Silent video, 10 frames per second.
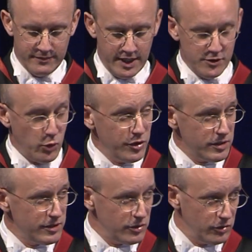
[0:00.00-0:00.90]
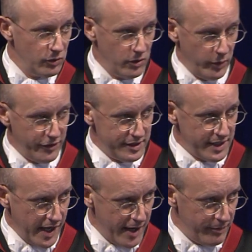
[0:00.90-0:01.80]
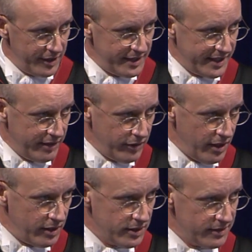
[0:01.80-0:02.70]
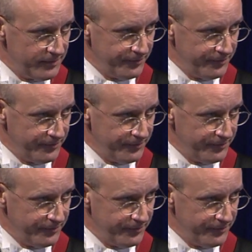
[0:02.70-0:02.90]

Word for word: is what to do with the time that is given us.